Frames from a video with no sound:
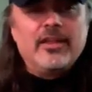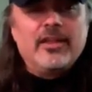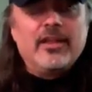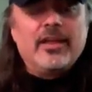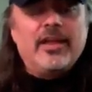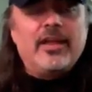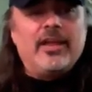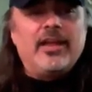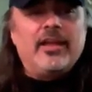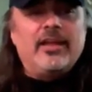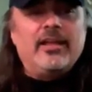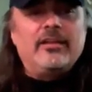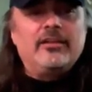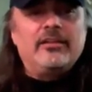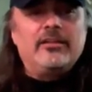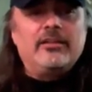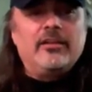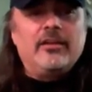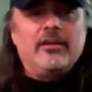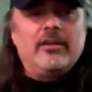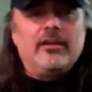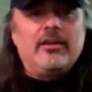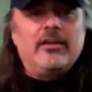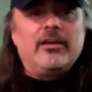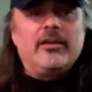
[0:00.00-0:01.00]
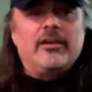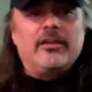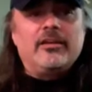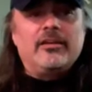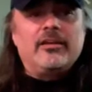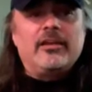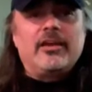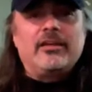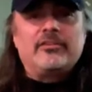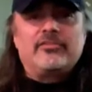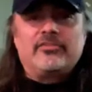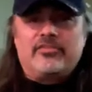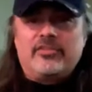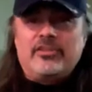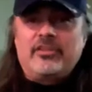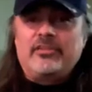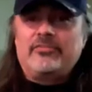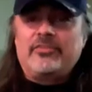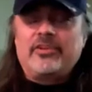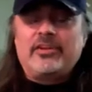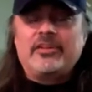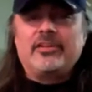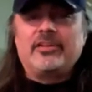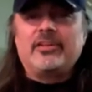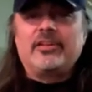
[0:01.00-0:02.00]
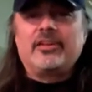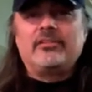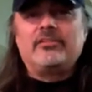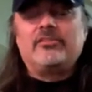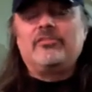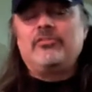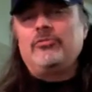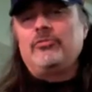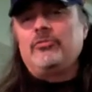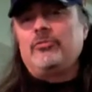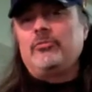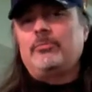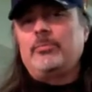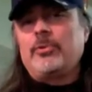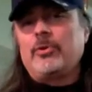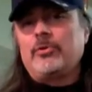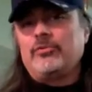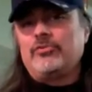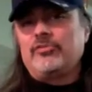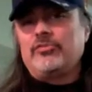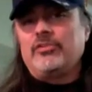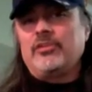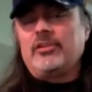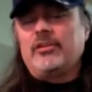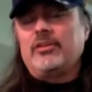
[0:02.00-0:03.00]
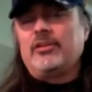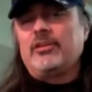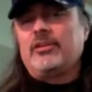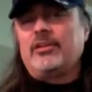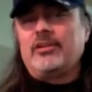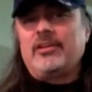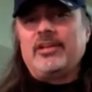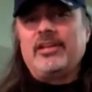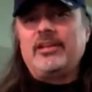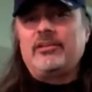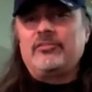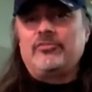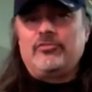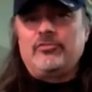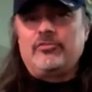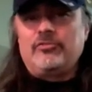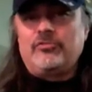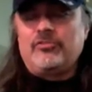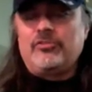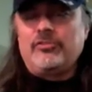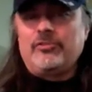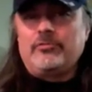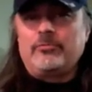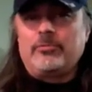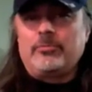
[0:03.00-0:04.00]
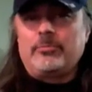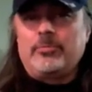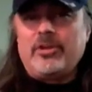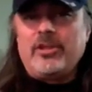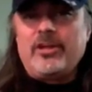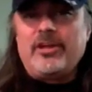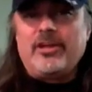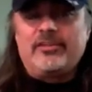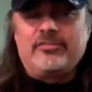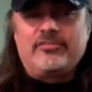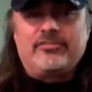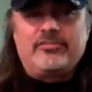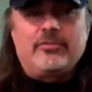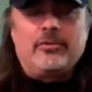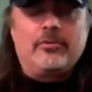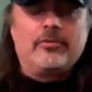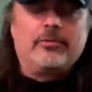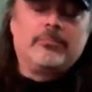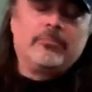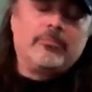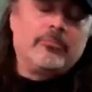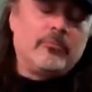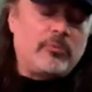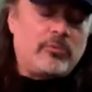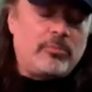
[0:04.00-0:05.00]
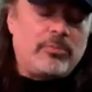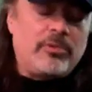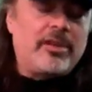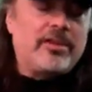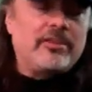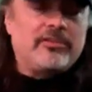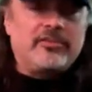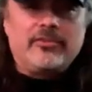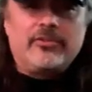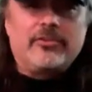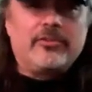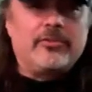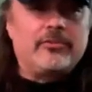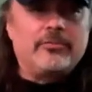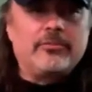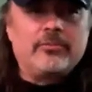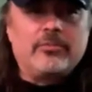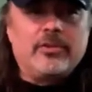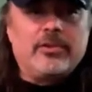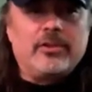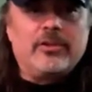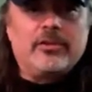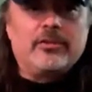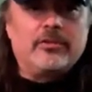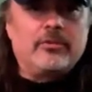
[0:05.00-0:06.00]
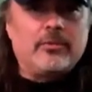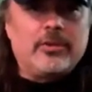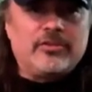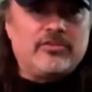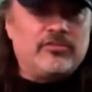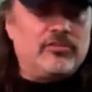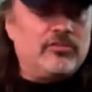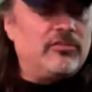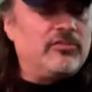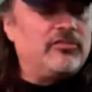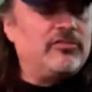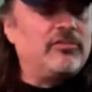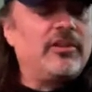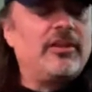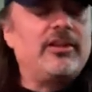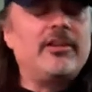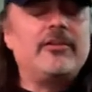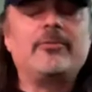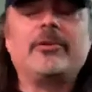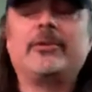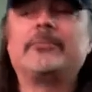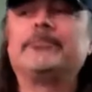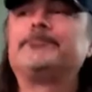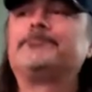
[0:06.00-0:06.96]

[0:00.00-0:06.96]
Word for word: and I'll see if I can get to posting answers to your replies, or reply to your questions. Anyway